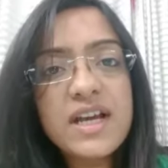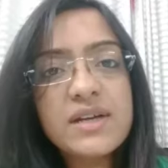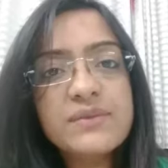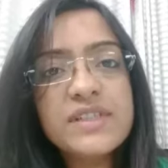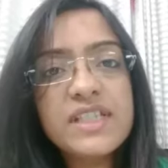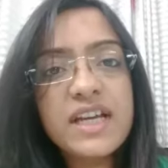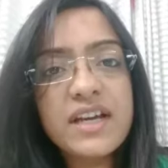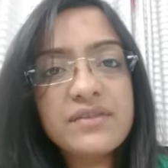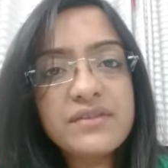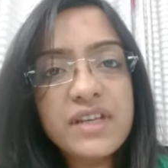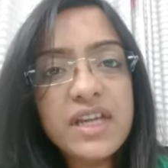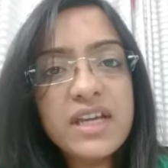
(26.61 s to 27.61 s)
With
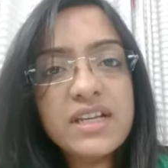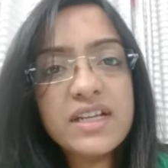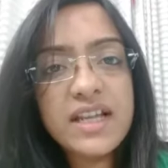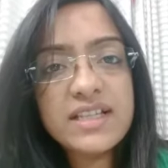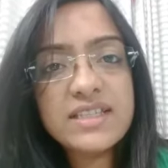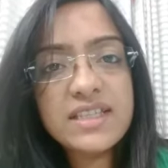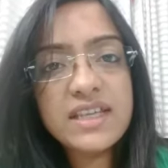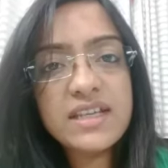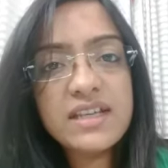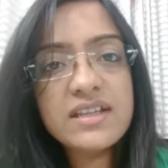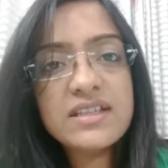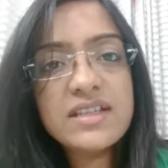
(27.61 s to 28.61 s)
every test
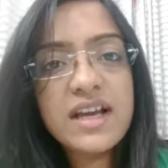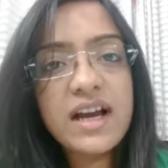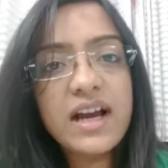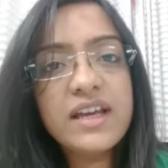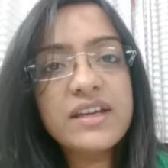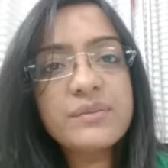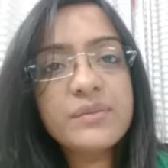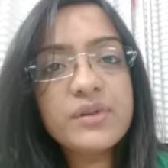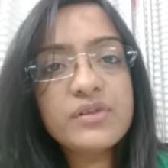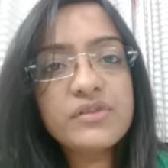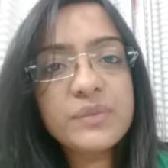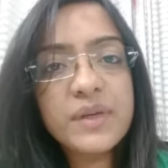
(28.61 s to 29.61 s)
series, I
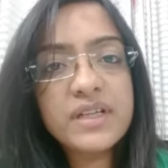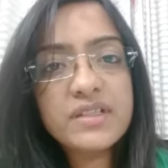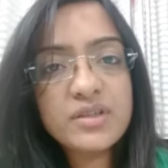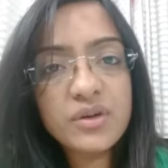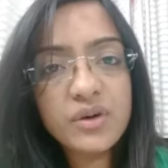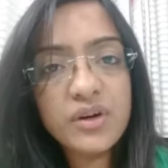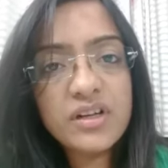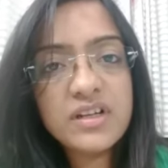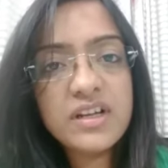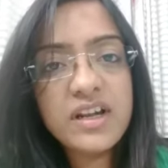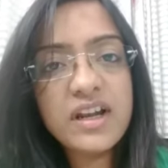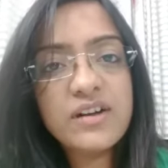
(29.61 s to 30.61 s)
improved my score
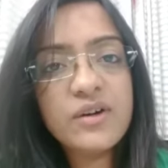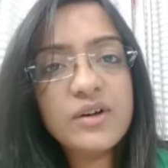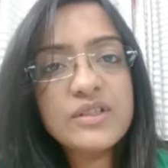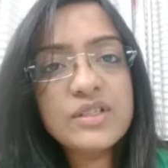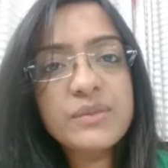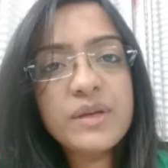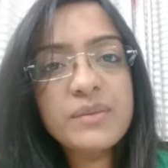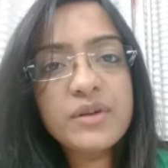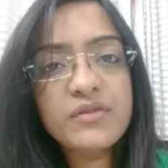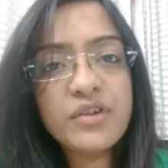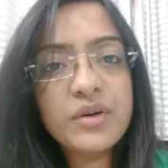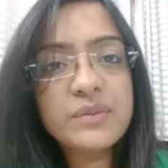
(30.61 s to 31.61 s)
and also my
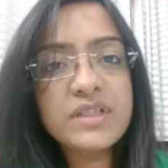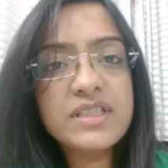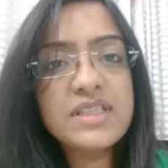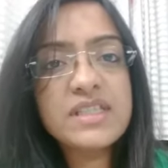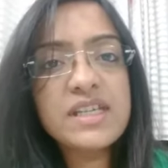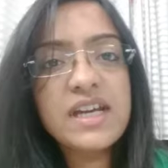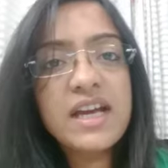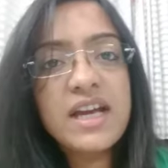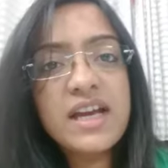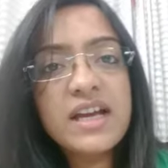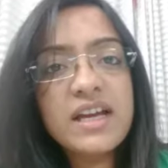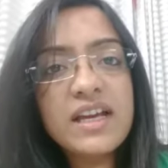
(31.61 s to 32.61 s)
performance.
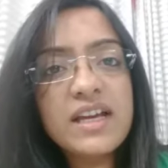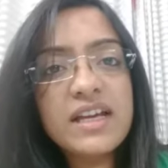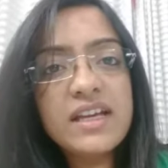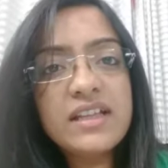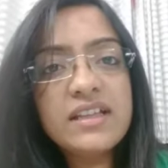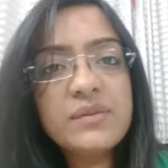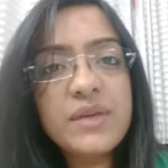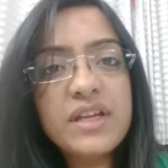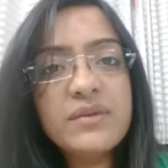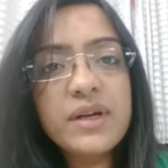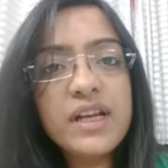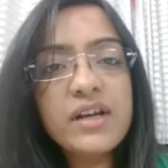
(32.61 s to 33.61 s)
In the
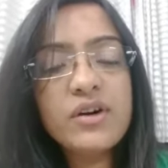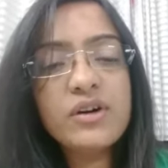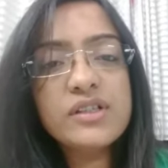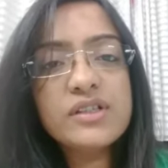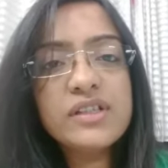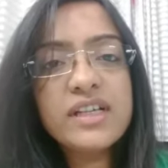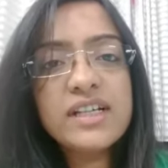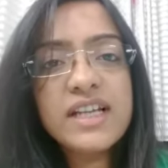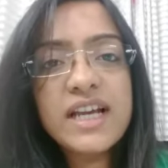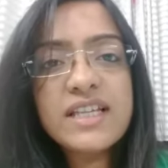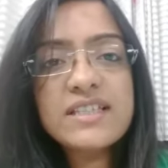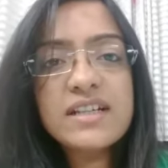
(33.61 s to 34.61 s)
meanwhile, I also
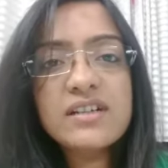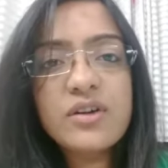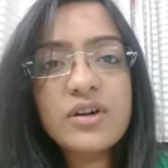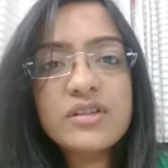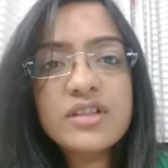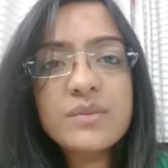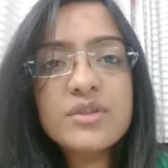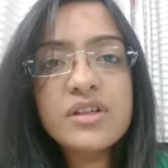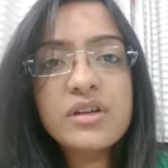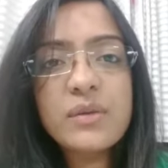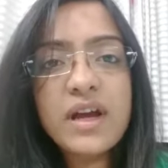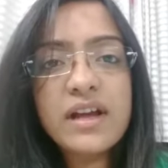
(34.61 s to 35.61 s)
realized that
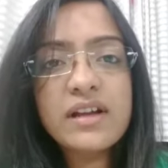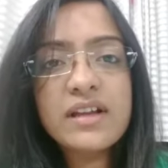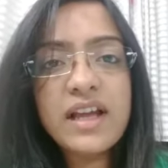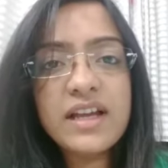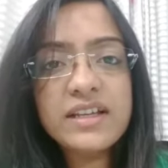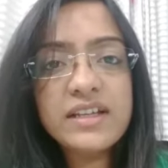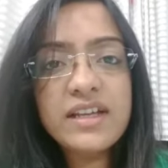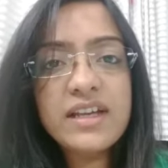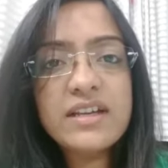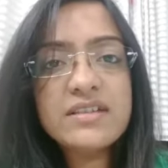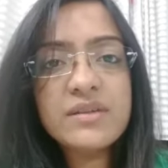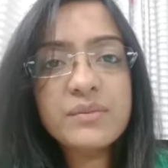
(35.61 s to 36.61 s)
conceptual clarity
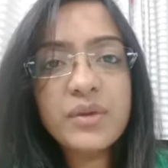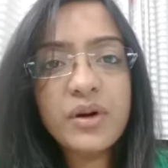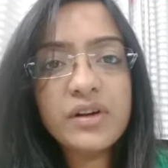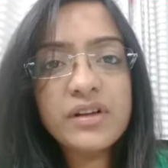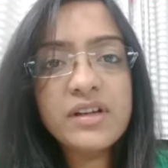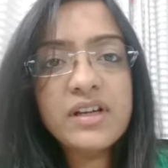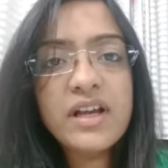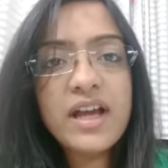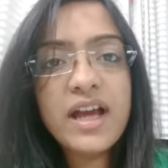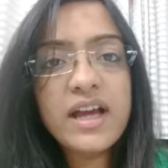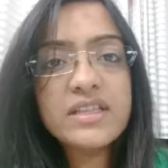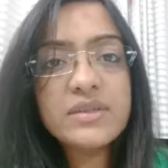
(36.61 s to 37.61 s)
is important
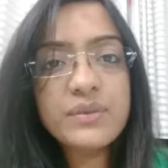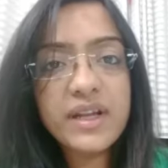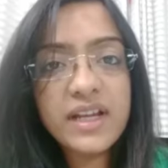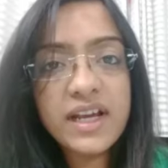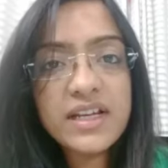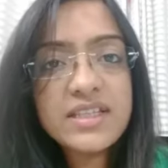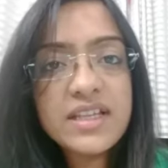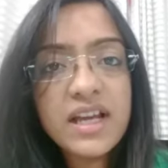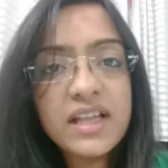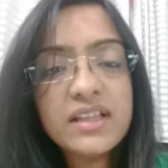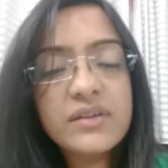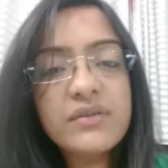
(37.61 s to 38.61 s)
as well as
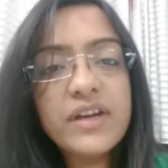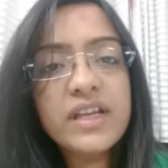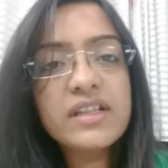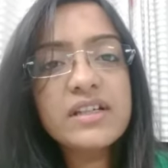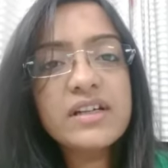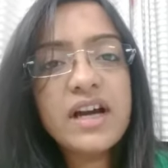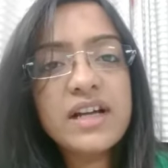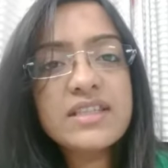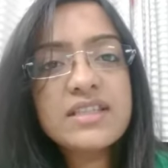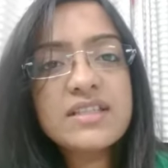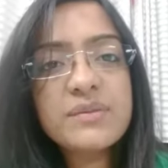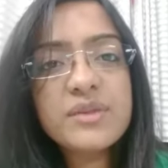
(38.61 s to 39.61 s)
the way the
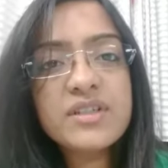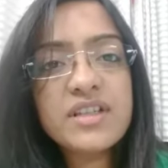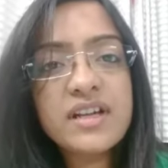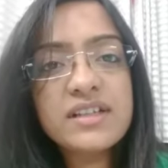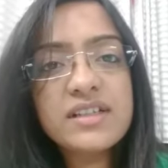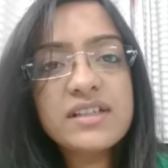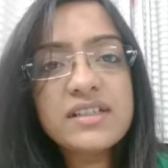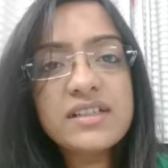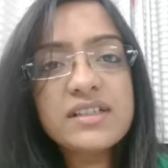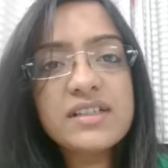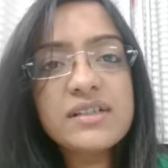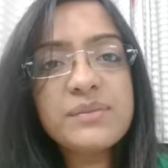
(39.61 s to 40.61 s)
answers are presented in
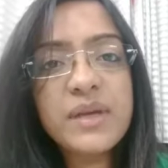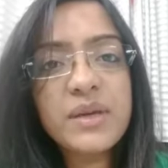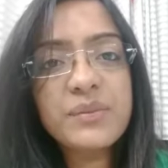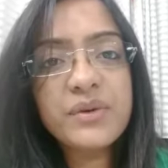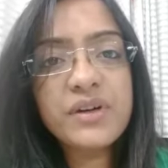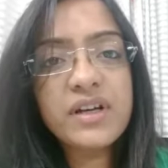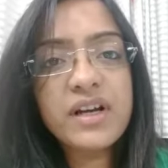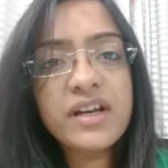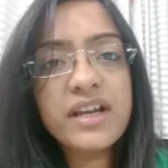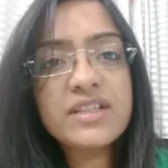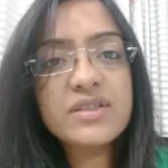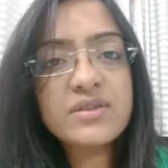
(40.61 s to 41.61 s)
the paper are
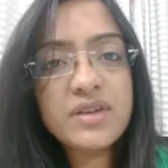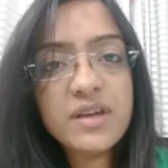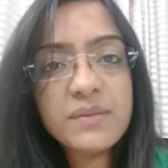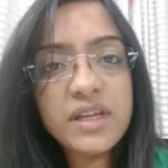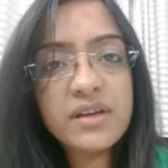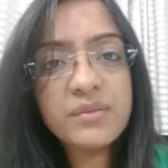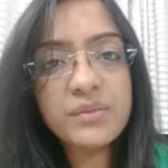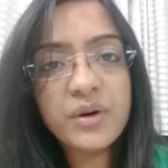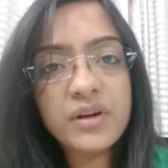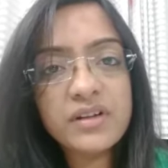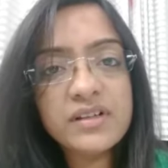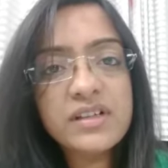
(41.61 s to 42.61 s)
extremely
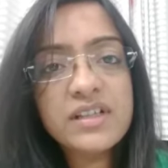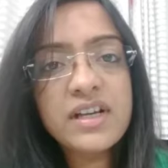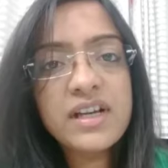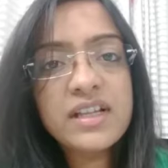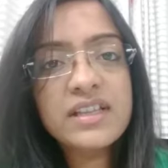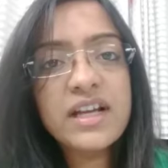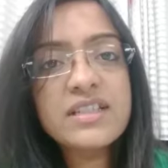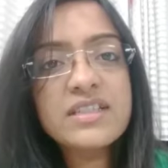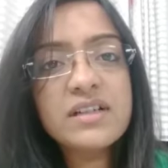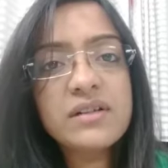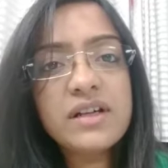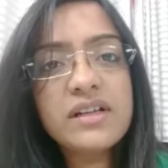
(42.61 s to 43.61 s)
important. That's
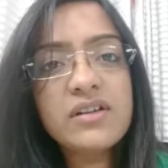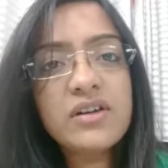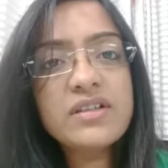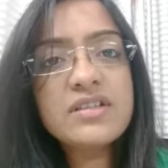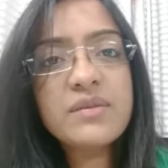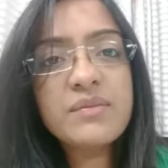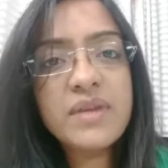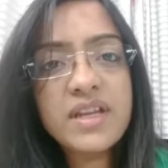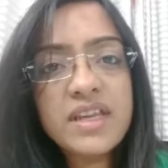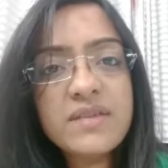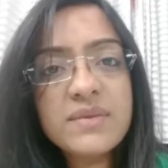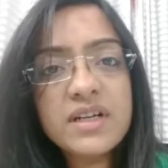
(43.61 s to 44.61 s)
how I lost
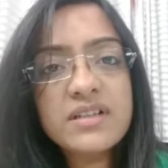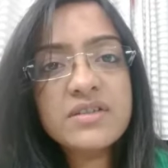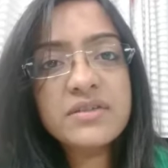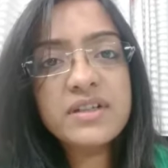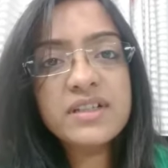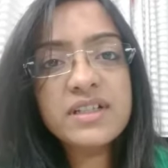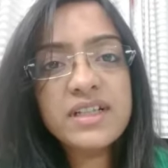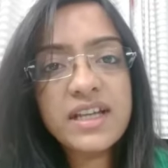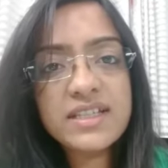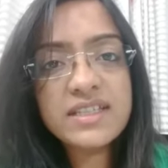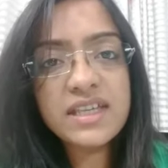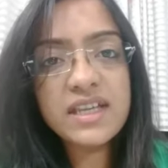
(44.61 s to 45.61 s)
many marks during the
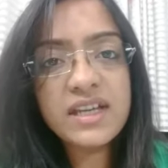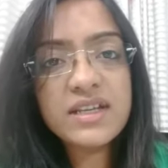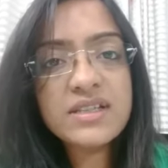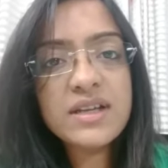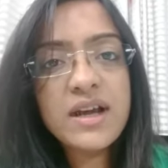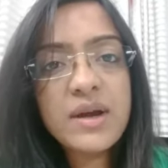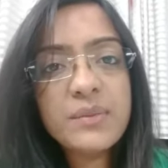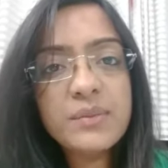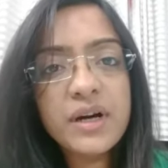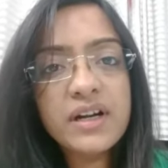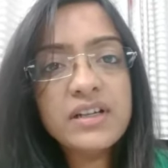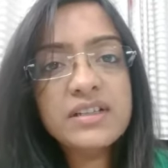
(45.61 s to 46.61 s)
test series,
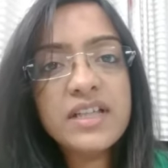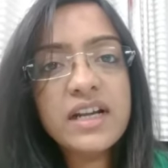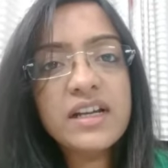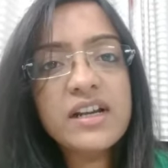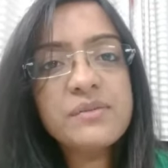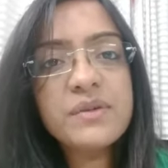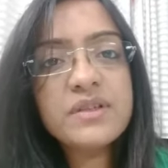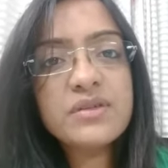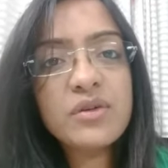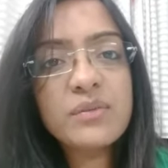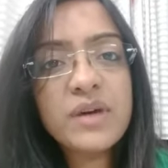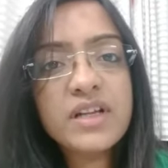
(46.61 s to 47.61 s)
but that helped me
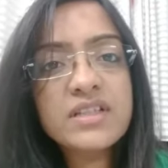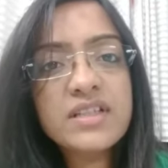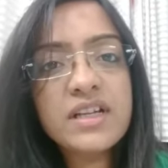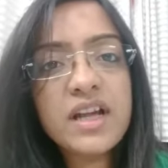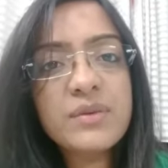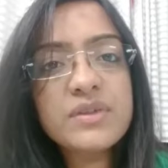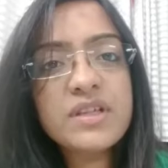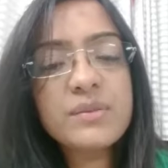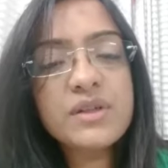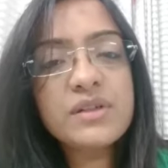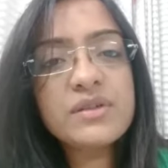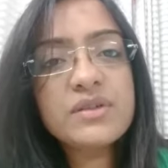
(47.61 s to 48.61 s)
so much that I was
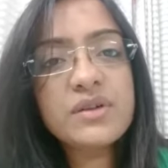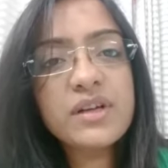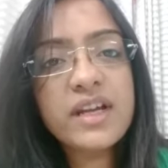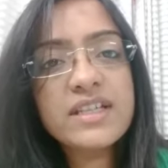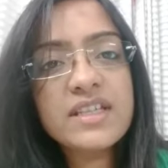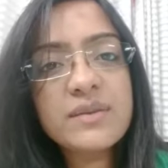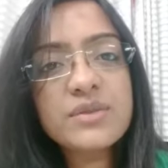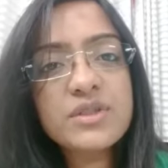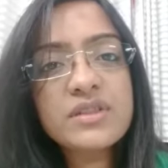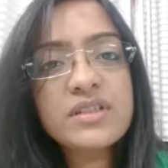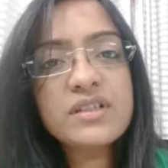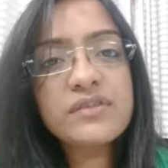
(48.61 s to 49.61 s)
able to score
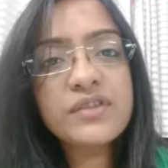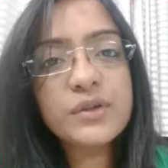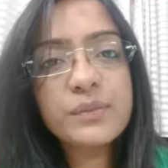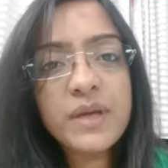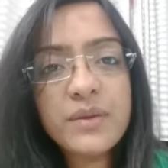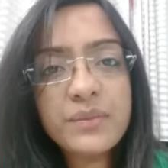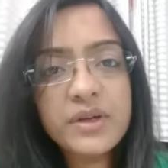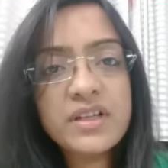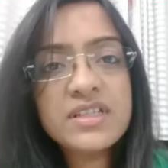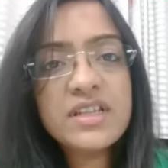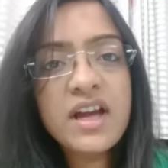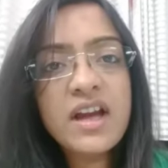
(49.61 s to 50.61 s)
exemptions in a few
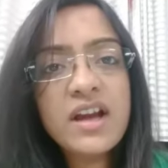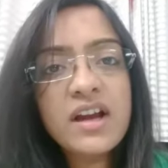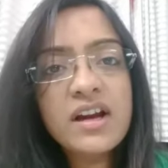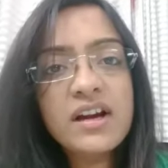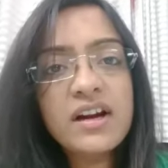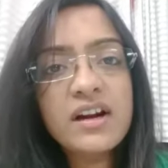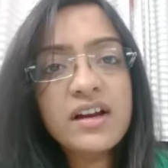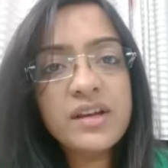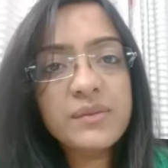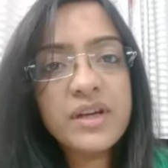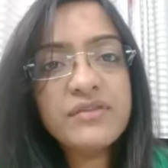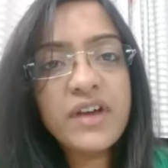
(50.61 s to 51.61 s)
papers
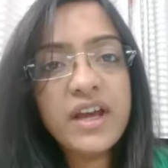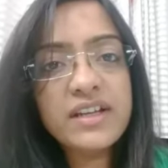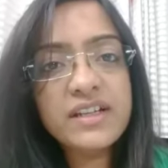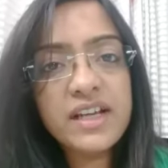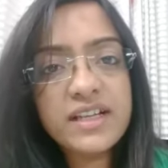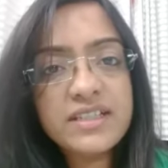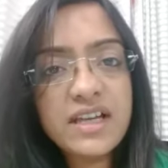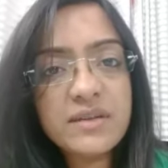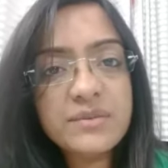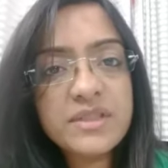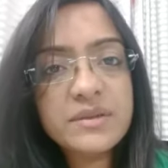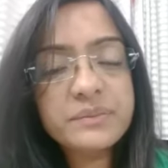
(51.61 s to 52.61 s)
in my final
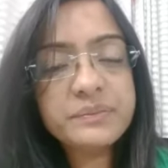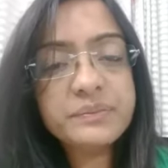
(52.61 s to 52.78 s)
exams.